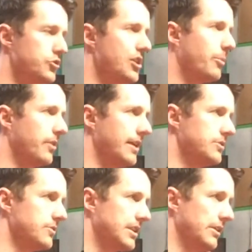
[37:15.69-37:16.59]
didn't
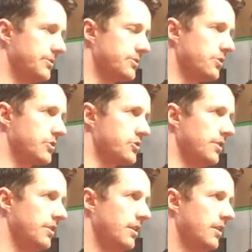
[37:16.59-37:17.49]
jeopardize your skeletal
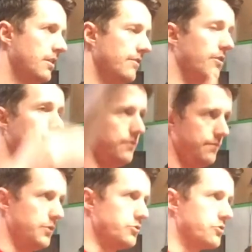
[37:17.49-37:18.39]
structure
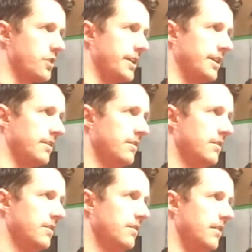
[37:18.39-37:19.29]
for future
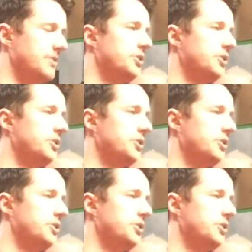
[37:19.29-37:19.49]
training.